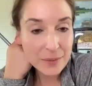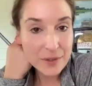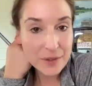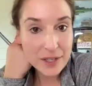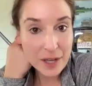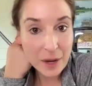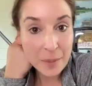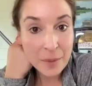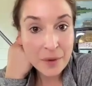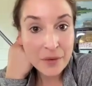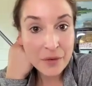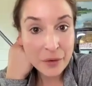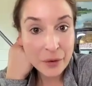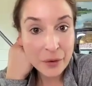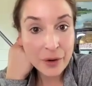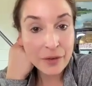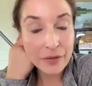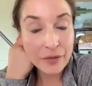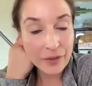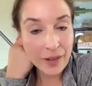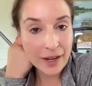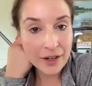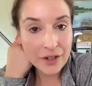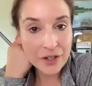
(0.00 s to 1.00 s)
some of a
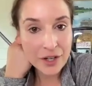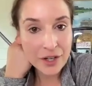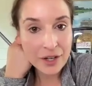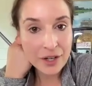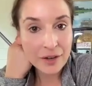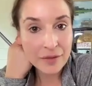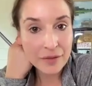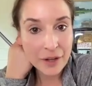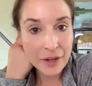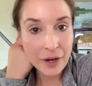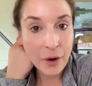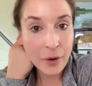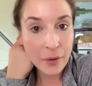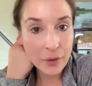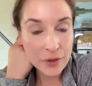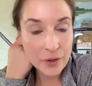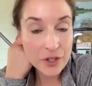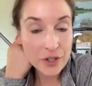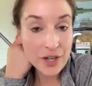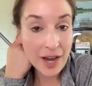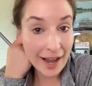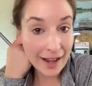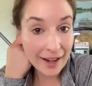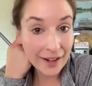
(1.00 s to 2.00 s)
reflection of their own
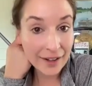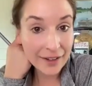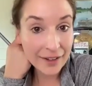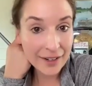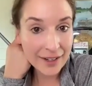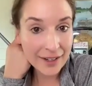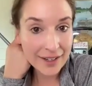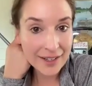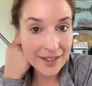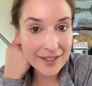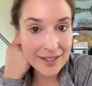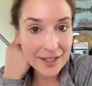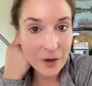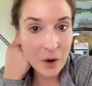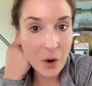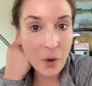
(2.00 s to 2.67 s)
childhoods and